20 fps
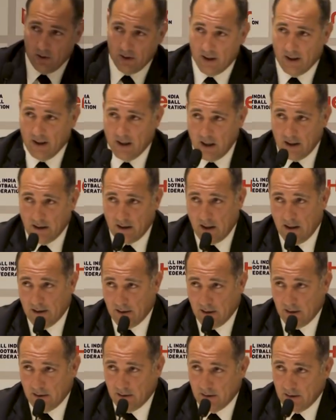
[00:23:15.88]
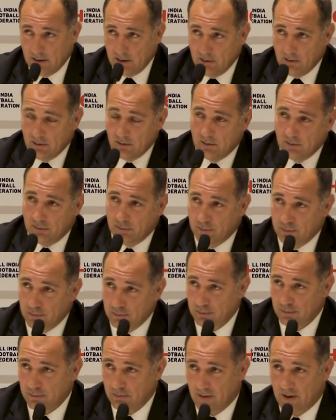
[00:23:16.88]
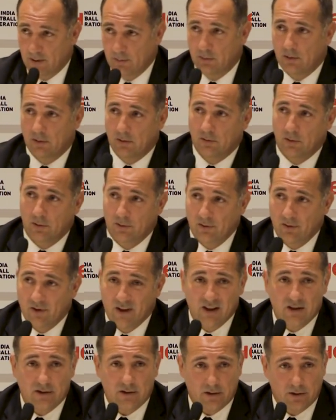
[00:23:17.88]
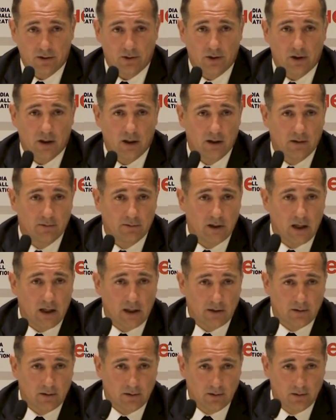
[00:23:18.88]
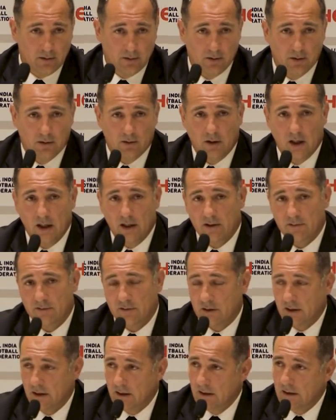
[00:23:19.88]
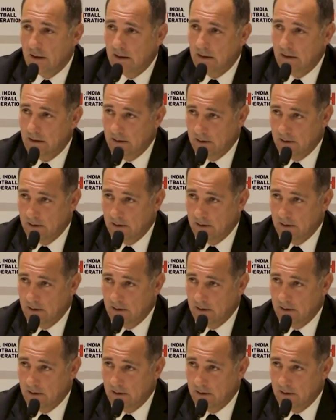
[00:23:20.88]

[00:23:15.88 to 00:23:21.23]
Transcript: Okay, I can tell you above on research I have done. You know, I have seen